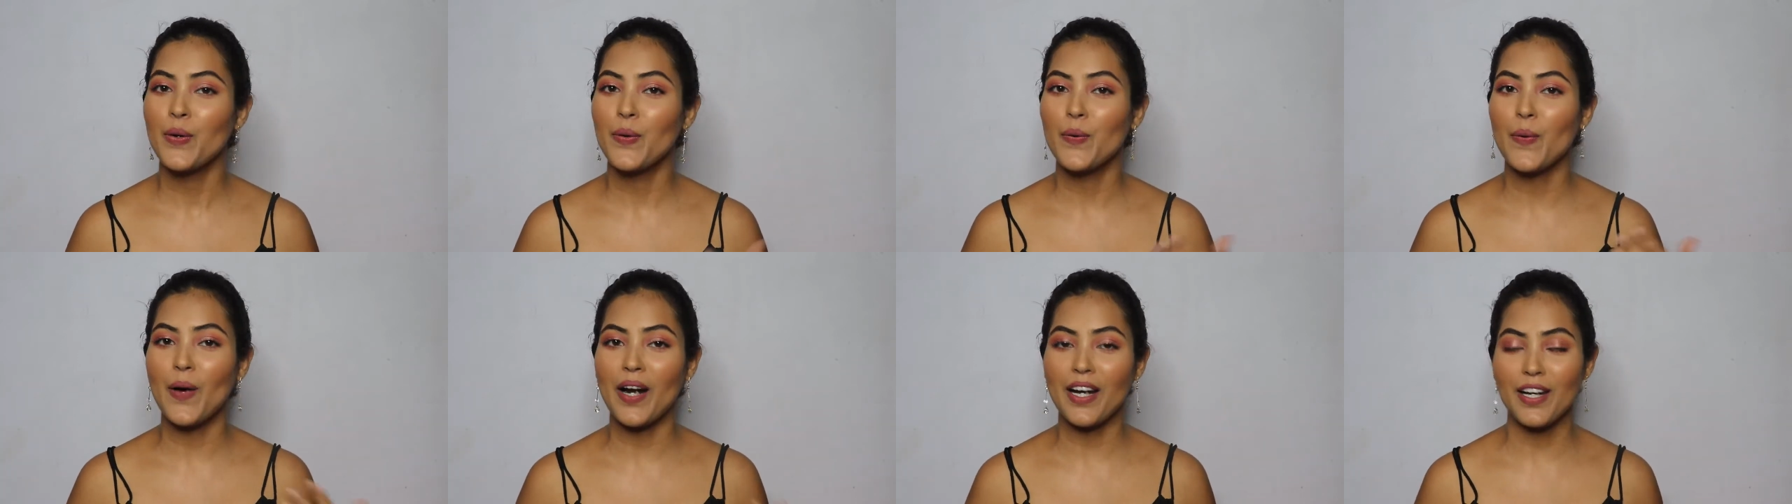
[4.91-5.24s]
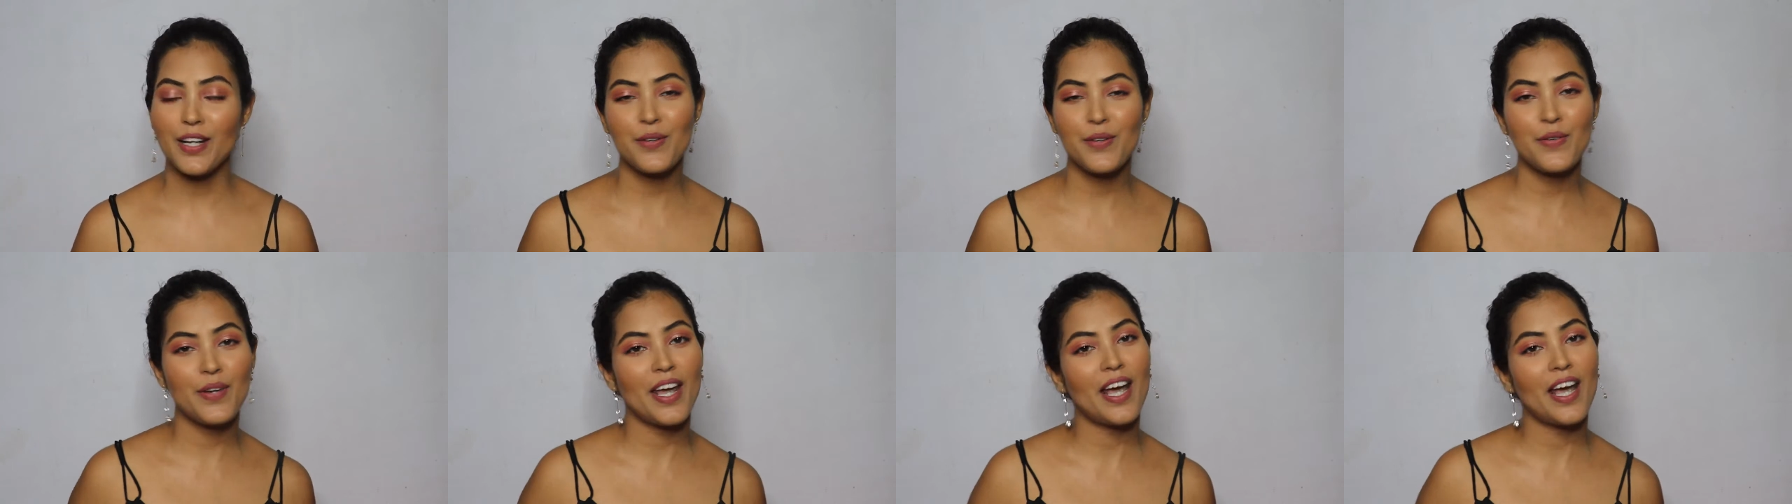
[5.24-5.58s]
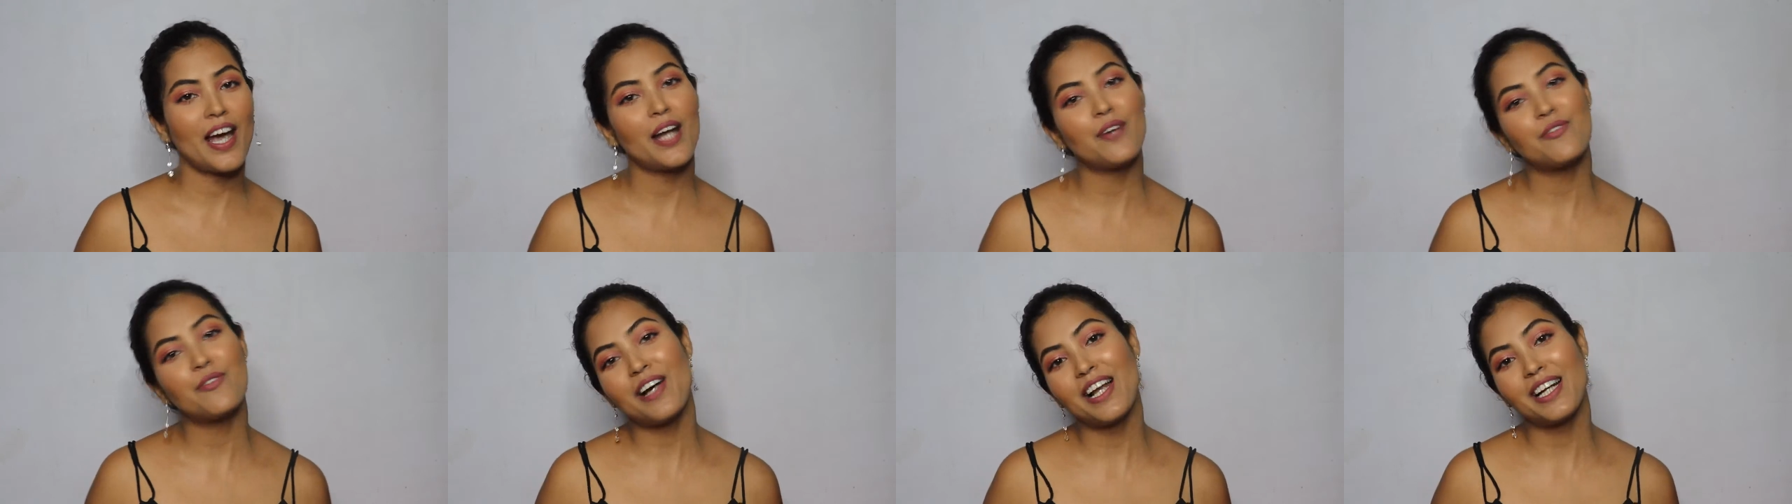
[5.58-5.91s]
who are new
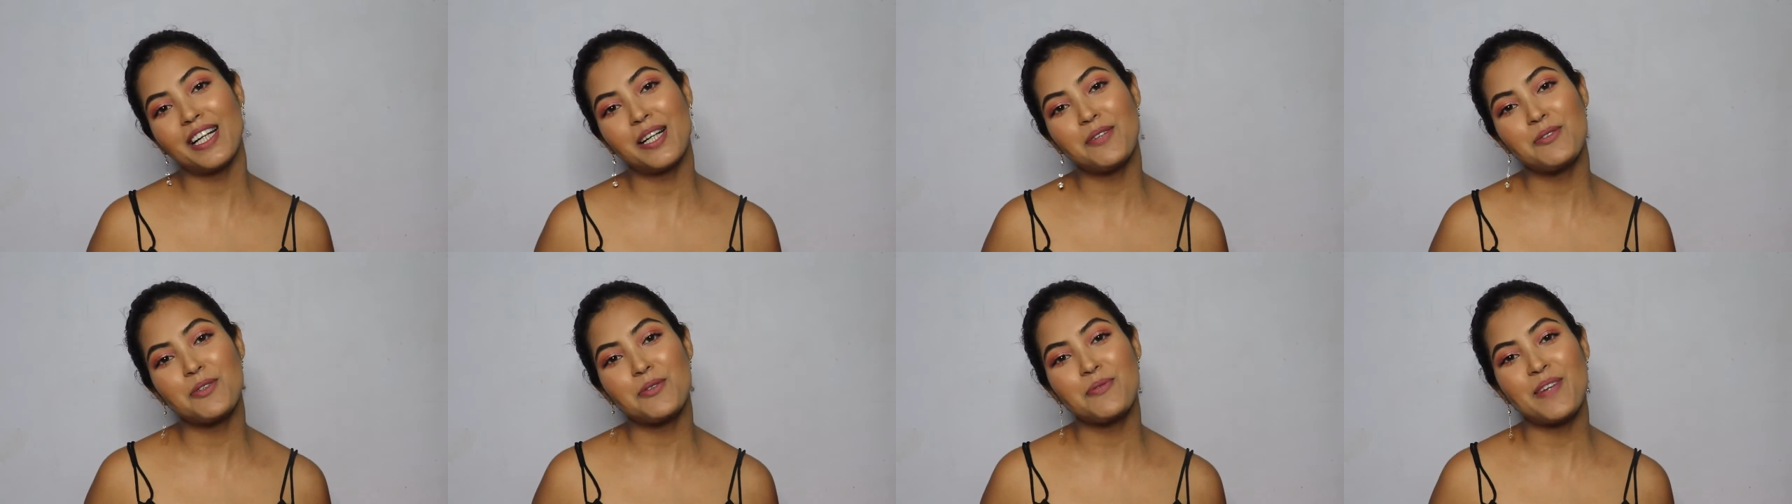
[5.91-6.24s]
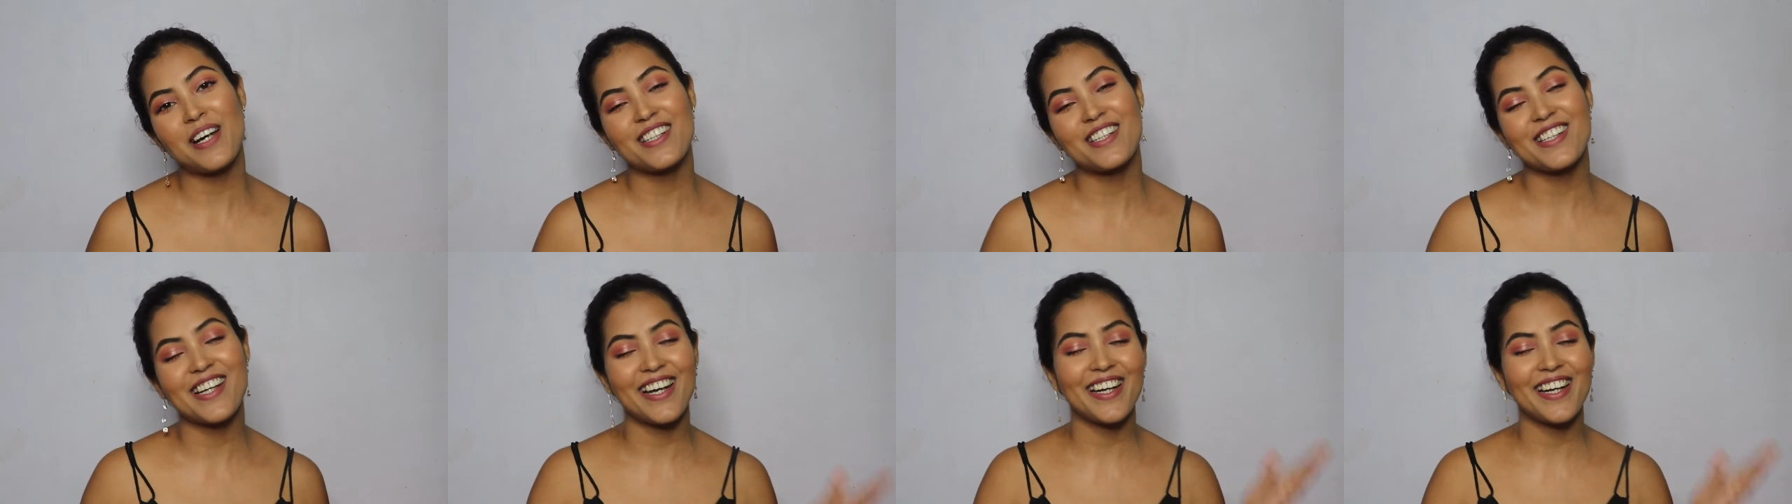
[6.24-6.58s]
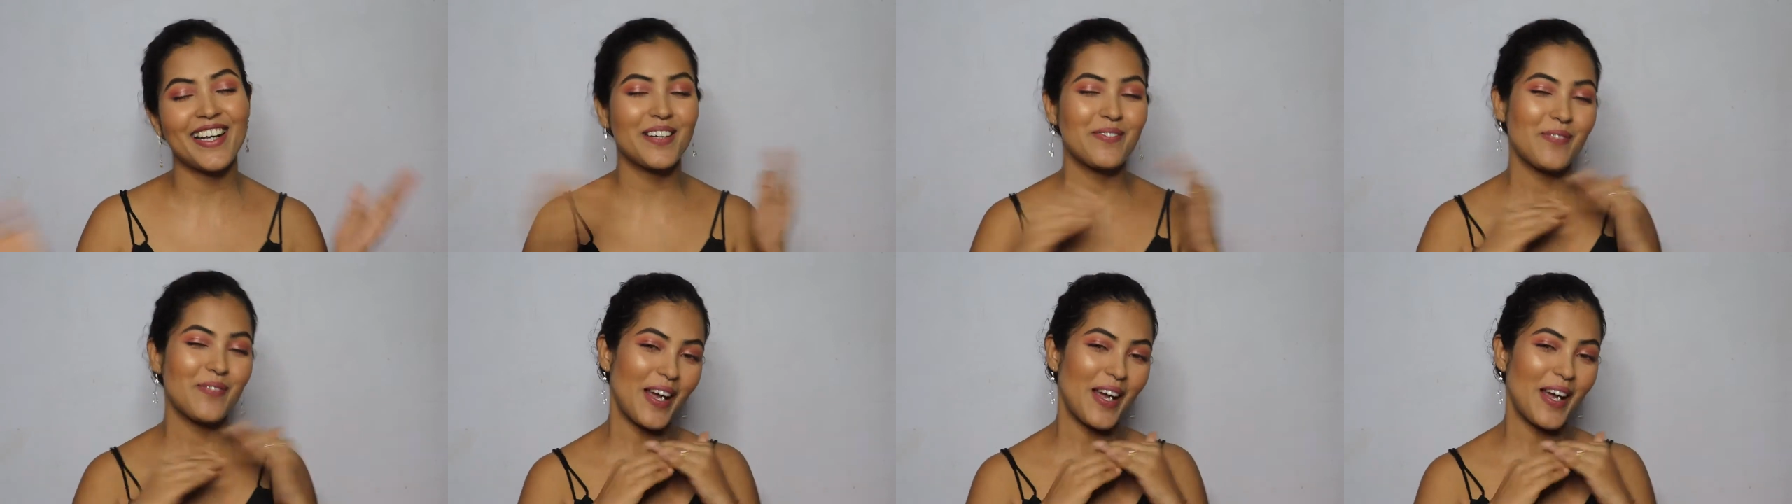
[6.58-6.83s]
here, welcome to my channel.